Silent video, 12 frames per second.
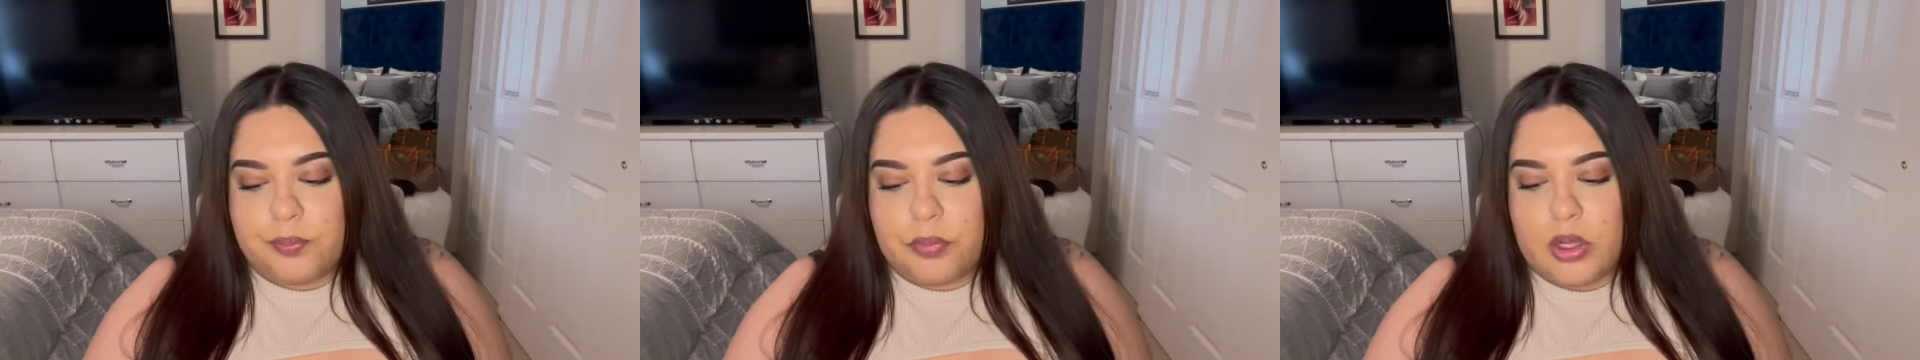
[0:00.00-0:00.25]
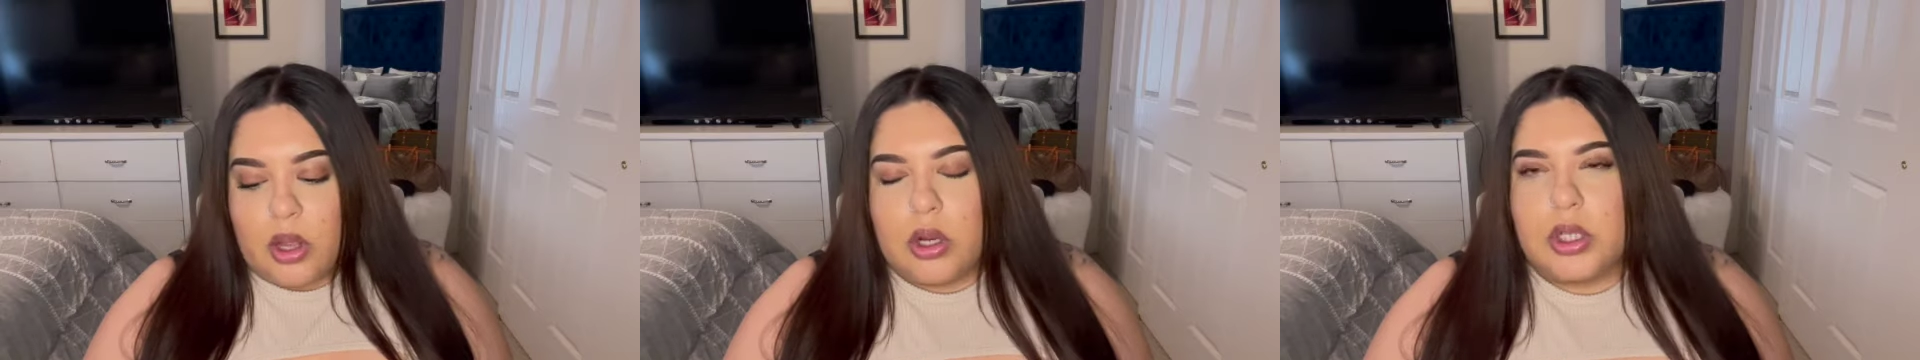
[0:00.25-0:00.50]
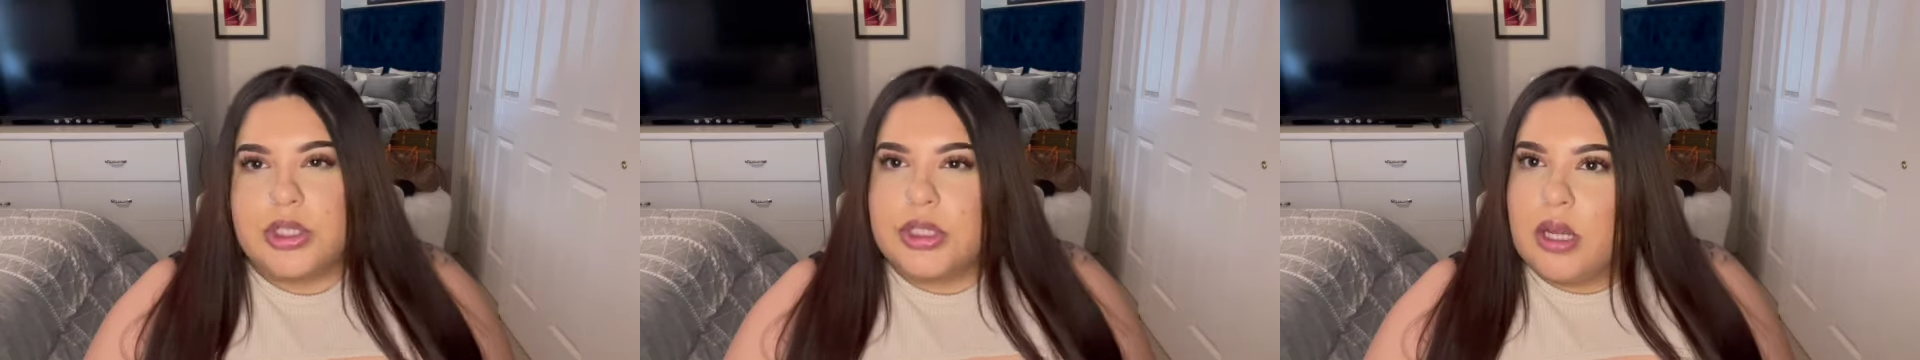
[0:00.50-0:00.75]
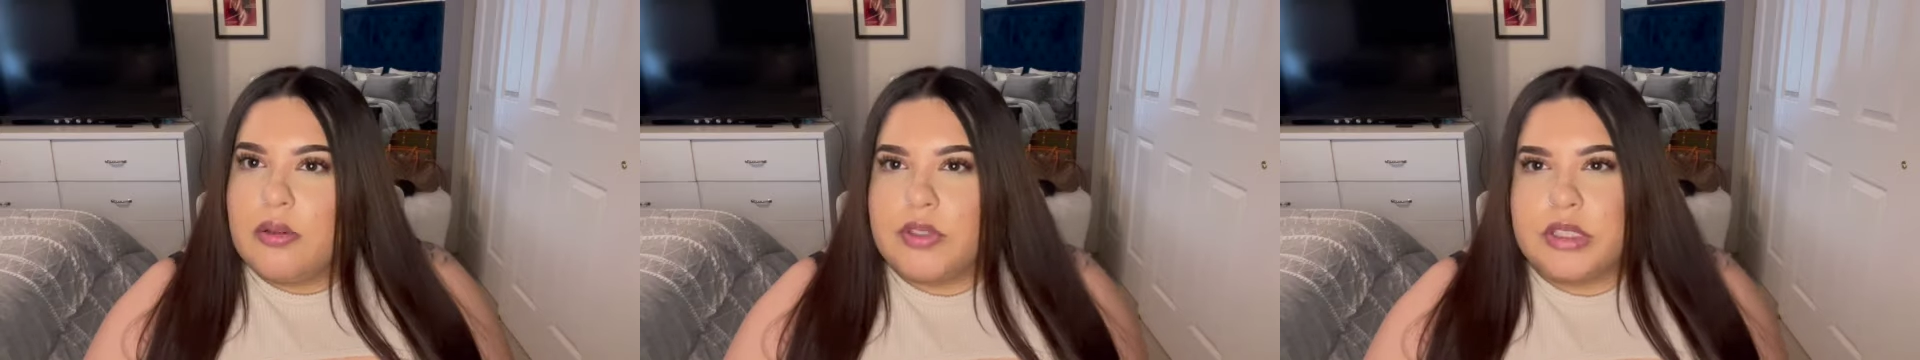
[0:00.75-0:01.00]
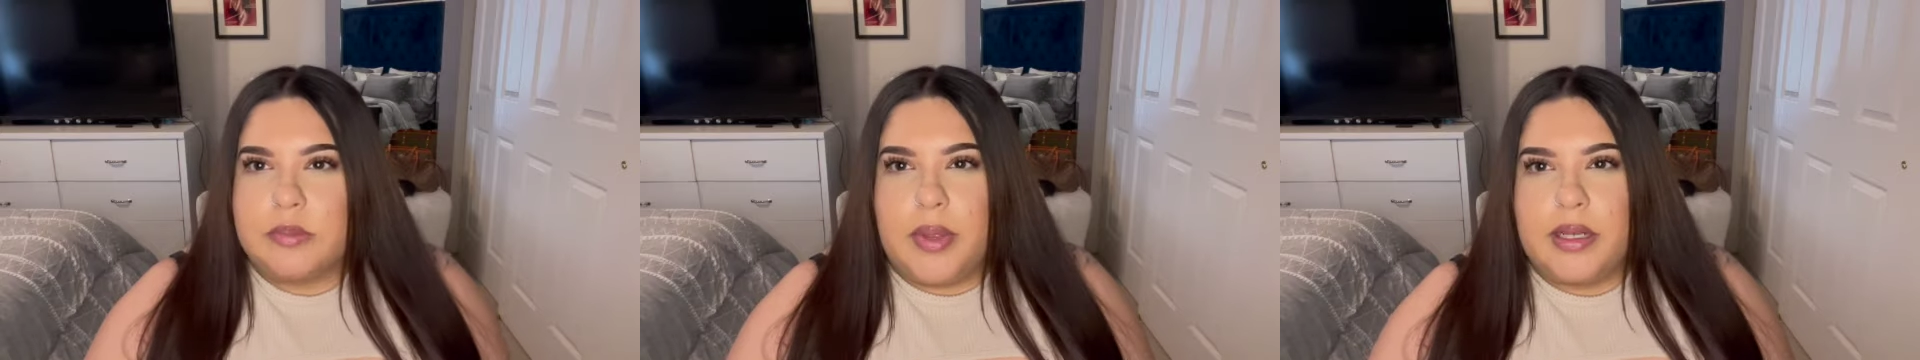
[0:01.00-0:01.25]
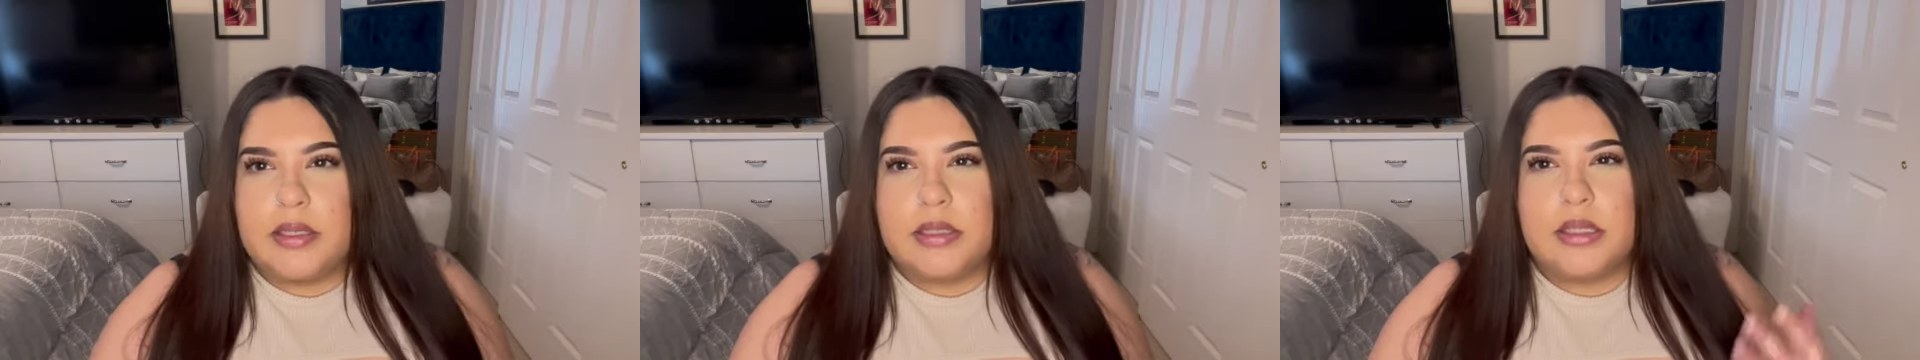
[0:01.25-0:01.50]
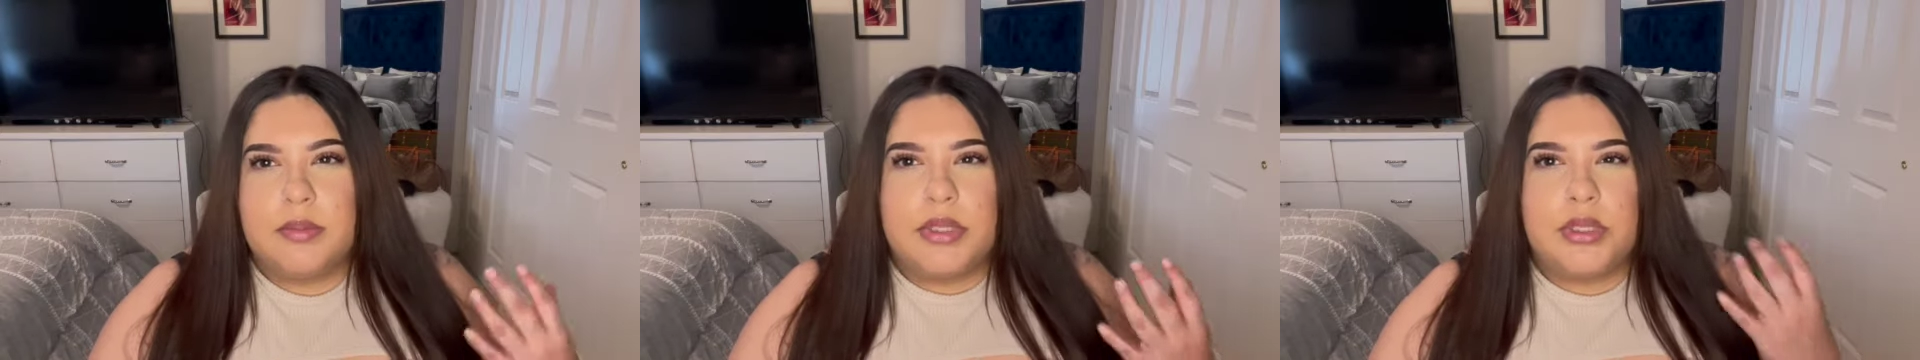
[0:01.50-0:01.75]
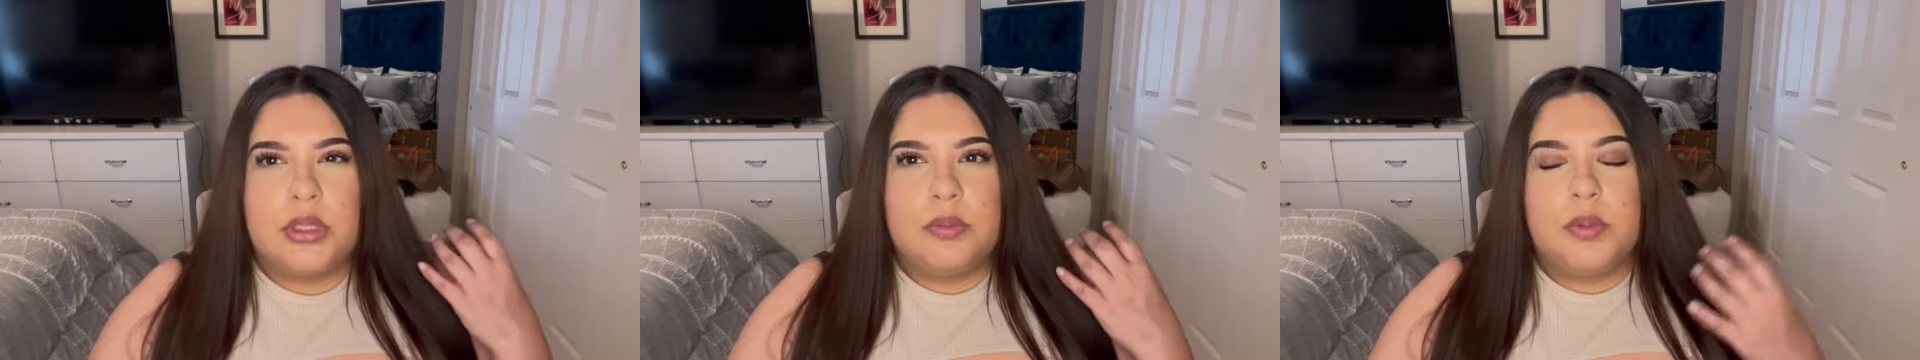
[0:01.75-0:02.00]
all her stuff is meant to be
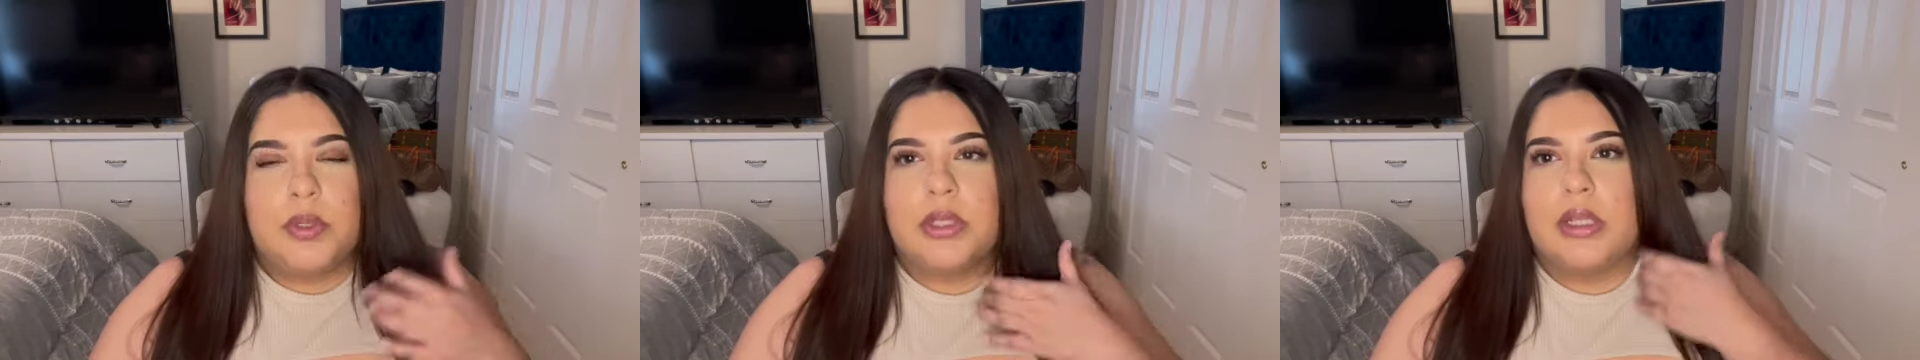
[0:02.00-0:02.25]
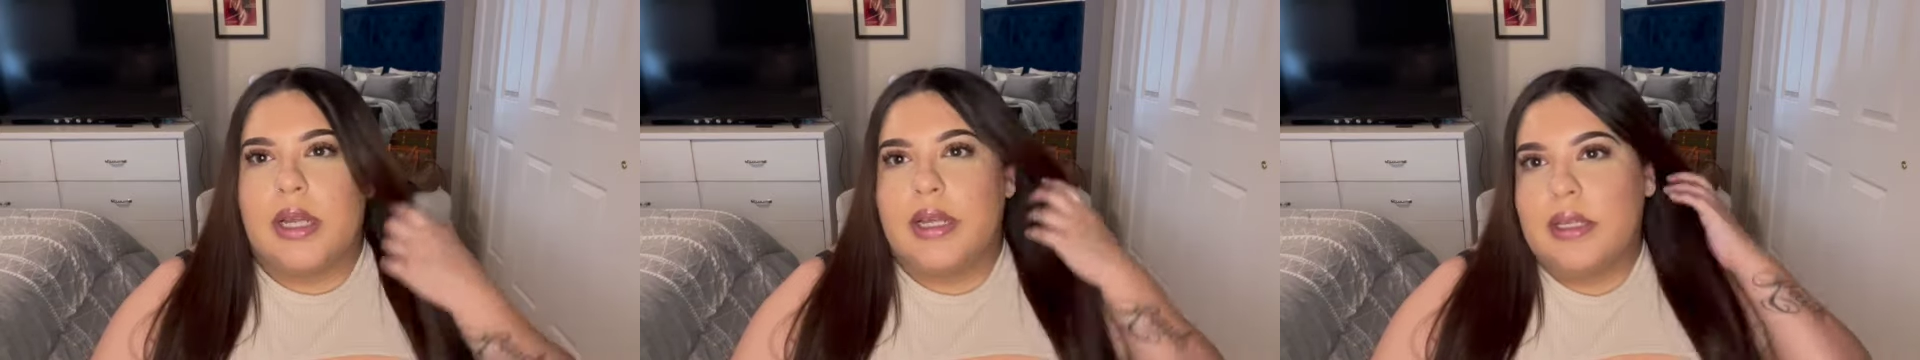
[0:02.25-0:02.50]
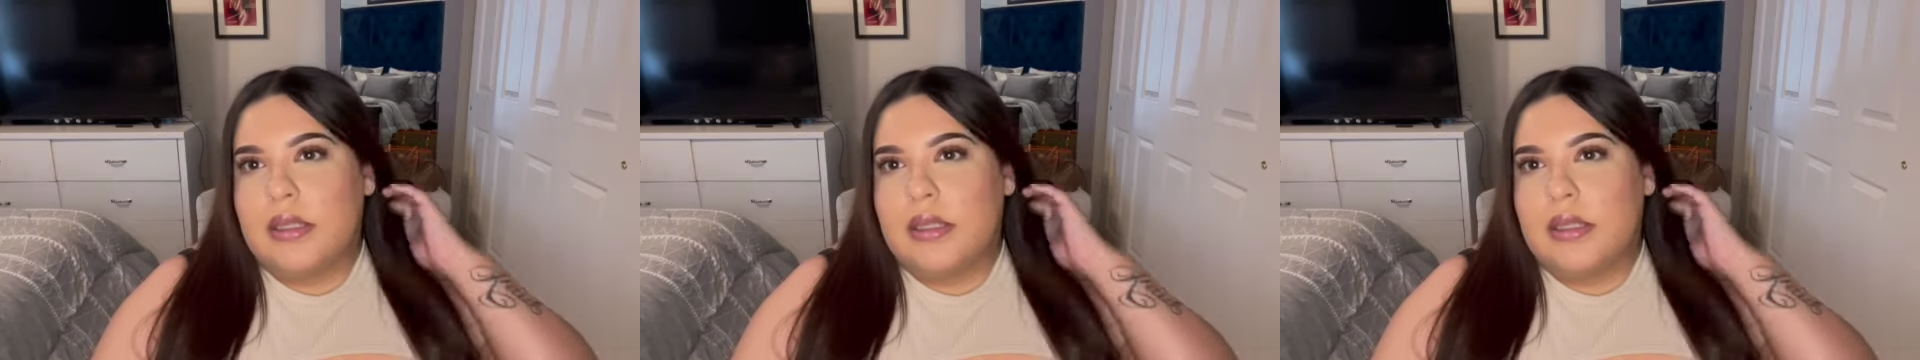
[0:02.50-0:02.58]
super like